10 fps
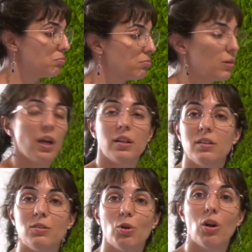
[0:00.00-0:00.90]
And this
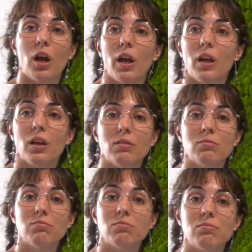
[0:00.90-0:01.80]
is all I
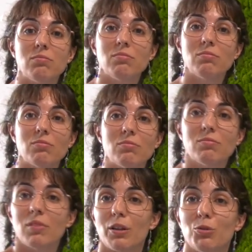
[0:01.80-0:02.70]

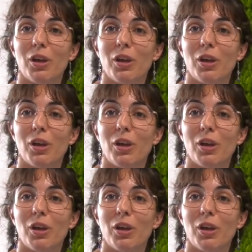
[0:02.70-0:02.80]
had to say.